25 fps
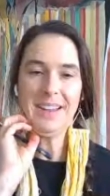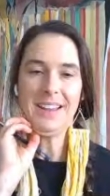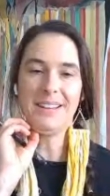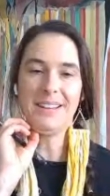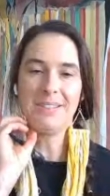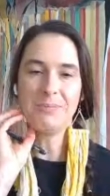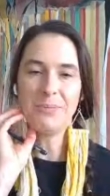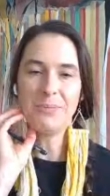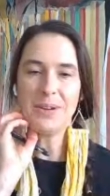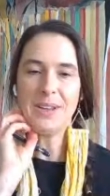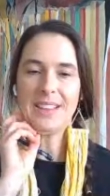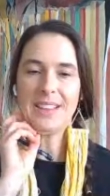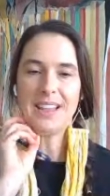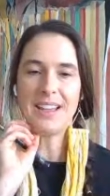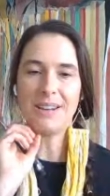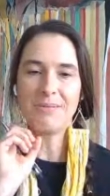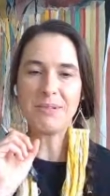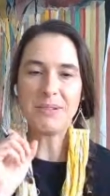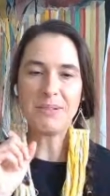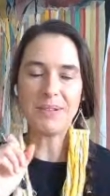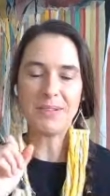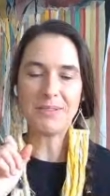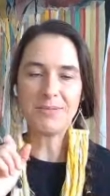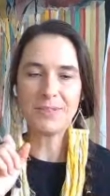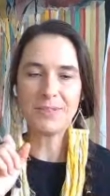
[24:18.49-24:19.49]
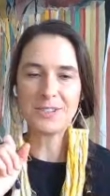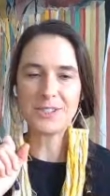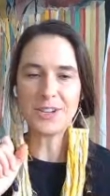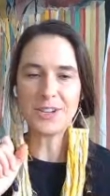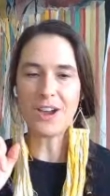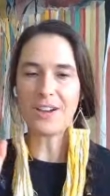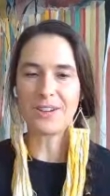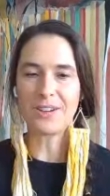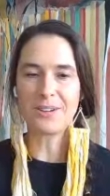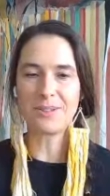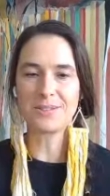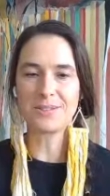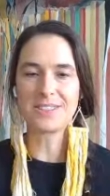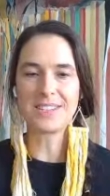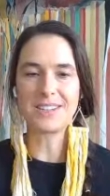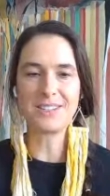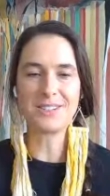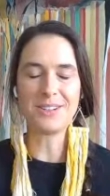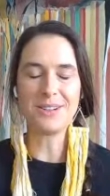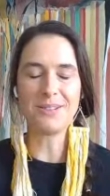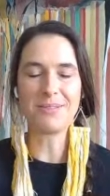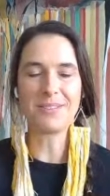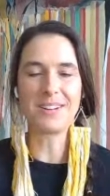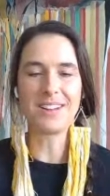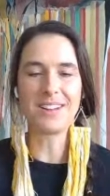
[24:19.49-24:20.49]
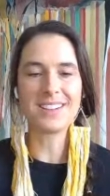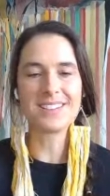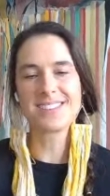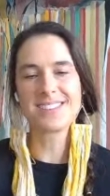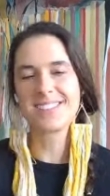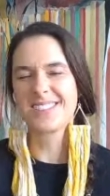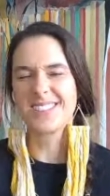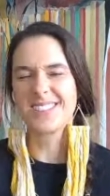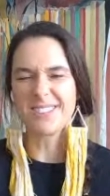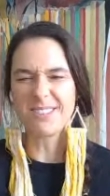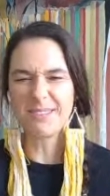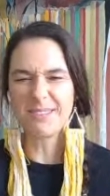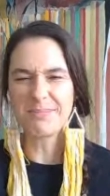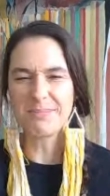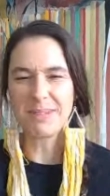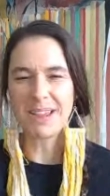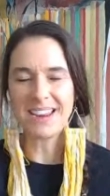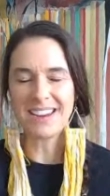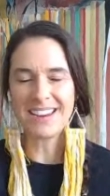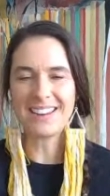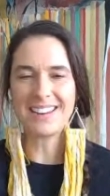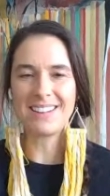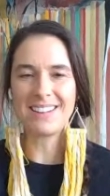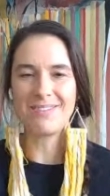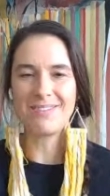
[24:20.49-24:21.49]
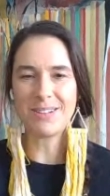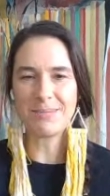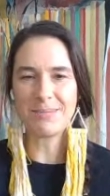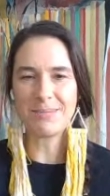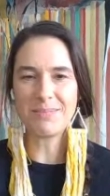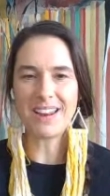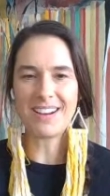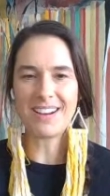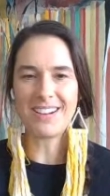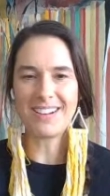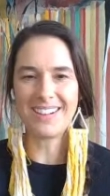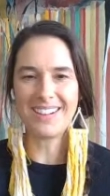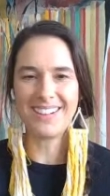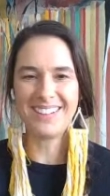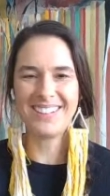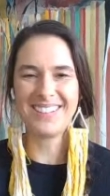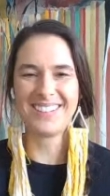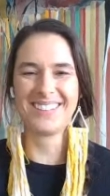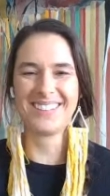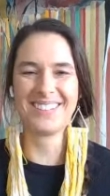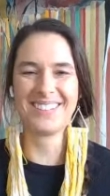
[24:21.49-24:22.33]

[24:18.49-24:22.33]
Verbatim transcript: And we, then we went for tacos and donuts. So it made it even better.